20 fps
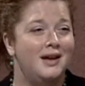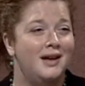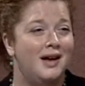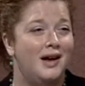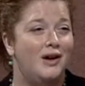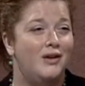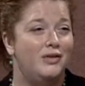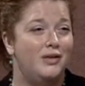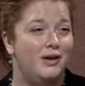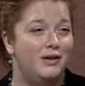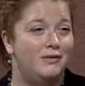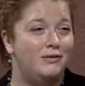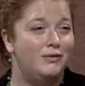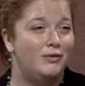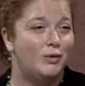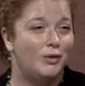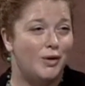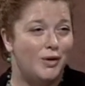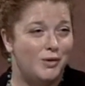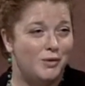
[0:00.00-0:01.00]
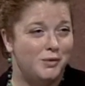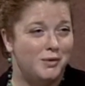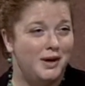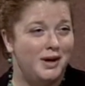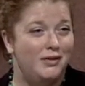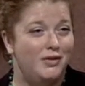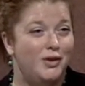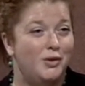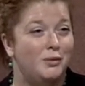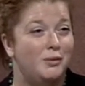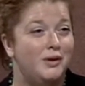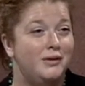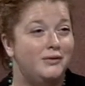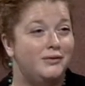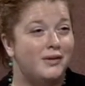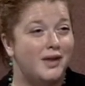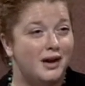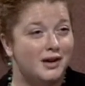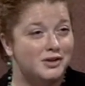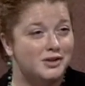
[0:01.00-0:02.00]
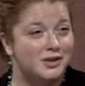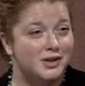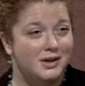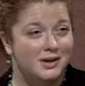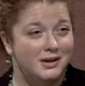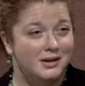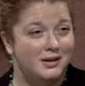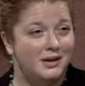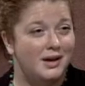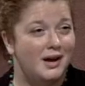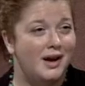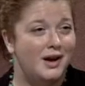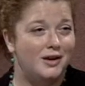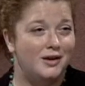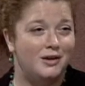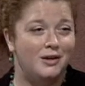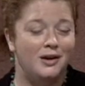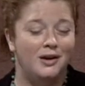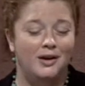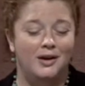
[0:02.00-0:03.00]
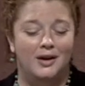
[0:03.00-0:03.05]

how they've grown in their reflection on